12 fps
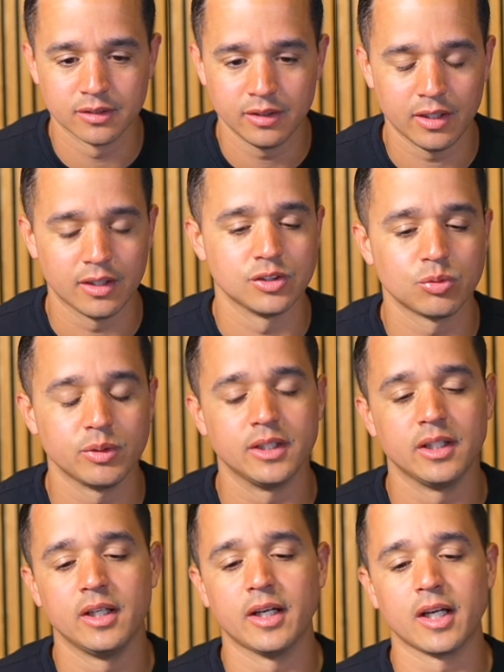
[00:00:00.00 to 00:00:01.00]
Yeah,
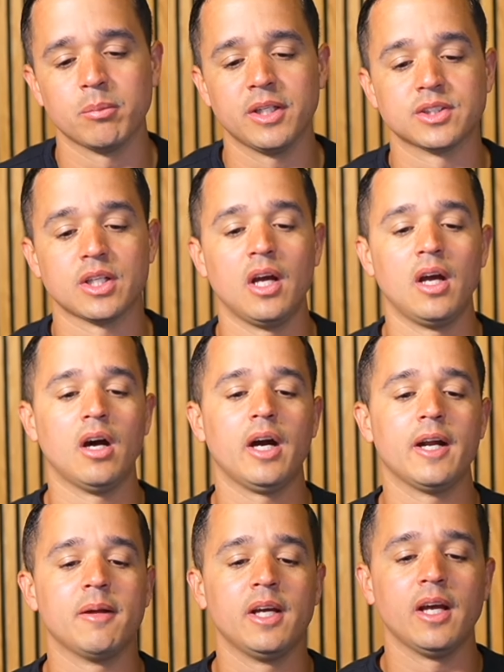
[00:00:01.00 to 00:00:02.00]
sweet. I can paste. All
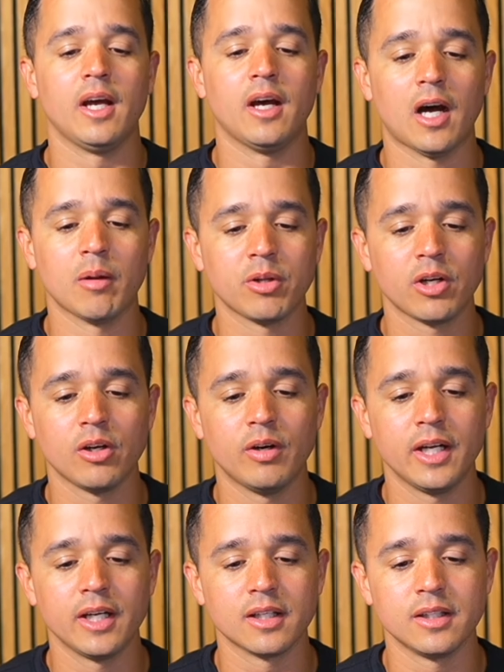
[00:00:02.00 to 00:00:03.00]
right. I'm going to go
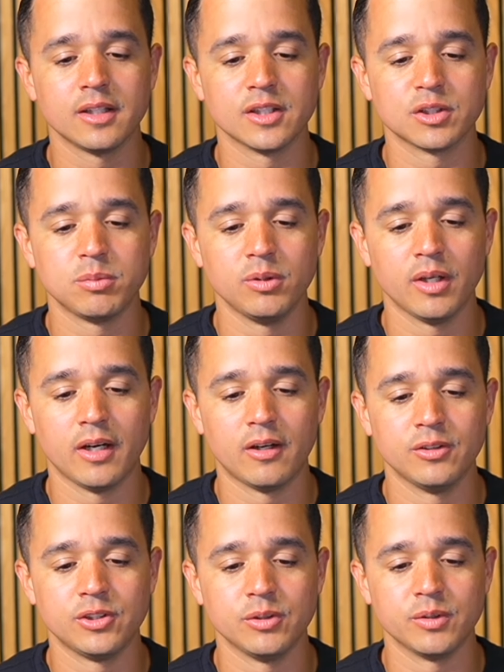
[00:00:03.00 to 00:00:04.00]
ahead and click this blue
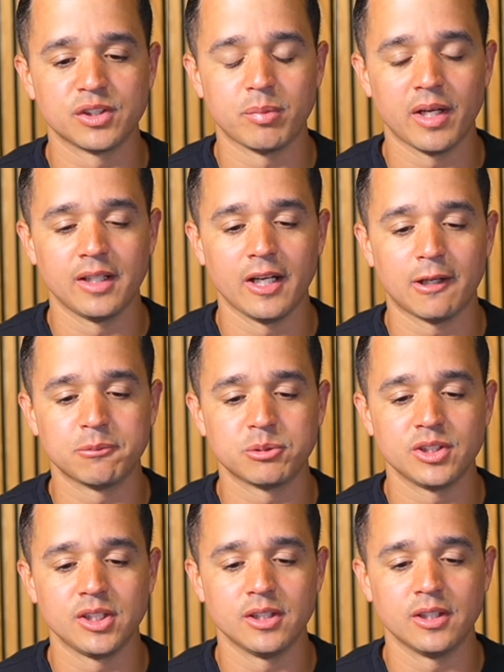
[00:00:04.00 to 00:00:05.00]
arrow to expand the
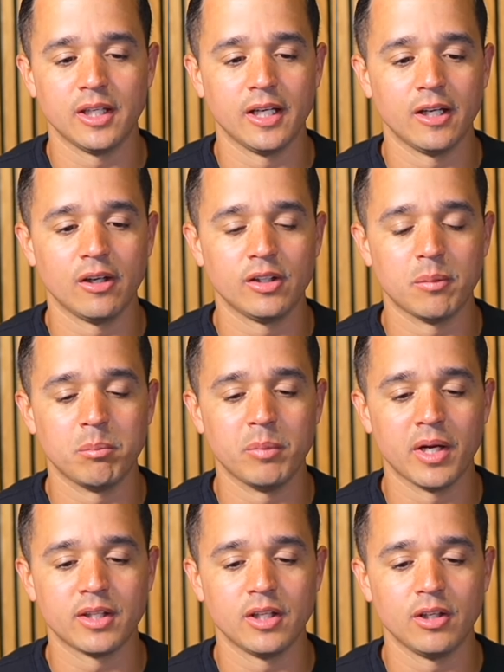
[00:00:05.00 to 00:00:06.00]
options here, and the
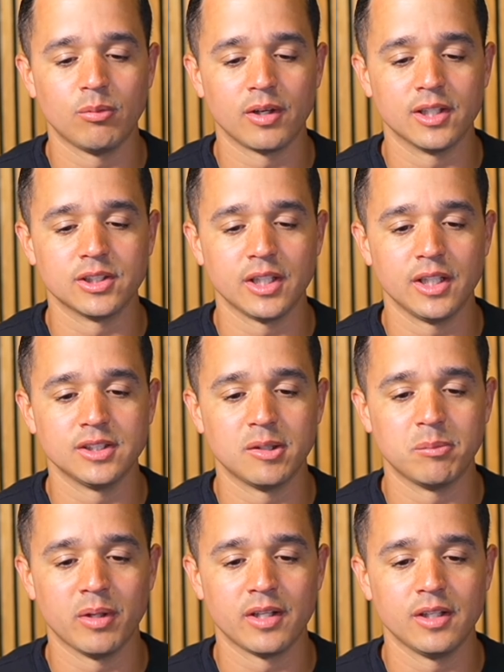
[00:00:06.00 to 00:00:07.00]
method, we're going to change
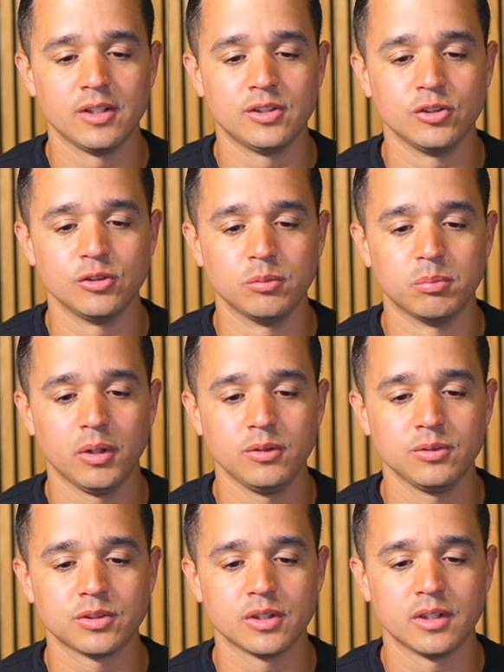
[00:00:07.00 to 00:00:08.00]
the method to
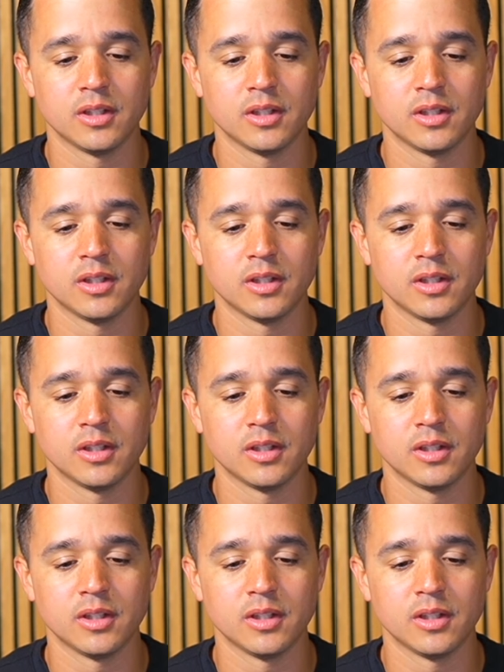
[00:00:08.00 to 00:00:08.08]
post.